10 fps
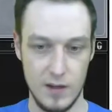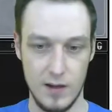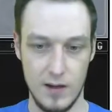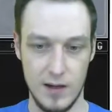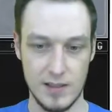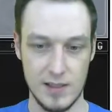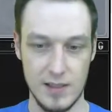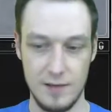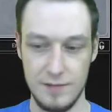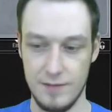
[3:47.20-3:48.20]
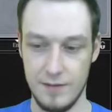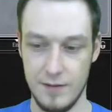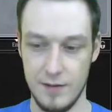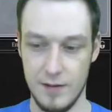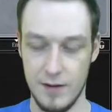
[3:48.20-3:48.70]
It's as if
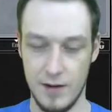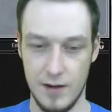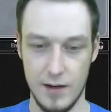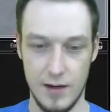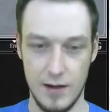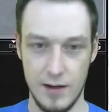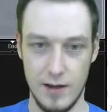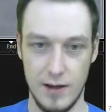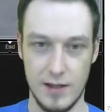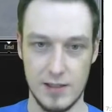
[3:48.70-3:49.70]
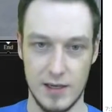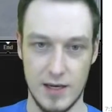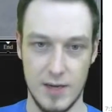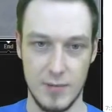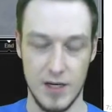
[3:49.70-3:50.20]
it is a
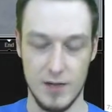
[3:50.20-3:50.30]
combo.